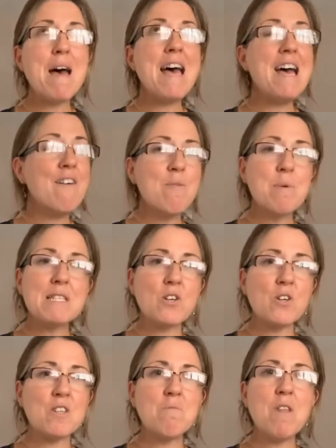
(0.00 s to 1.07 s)
Everybody's got
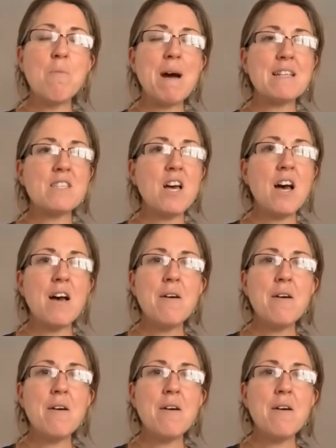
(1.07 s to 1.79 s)
them, no matter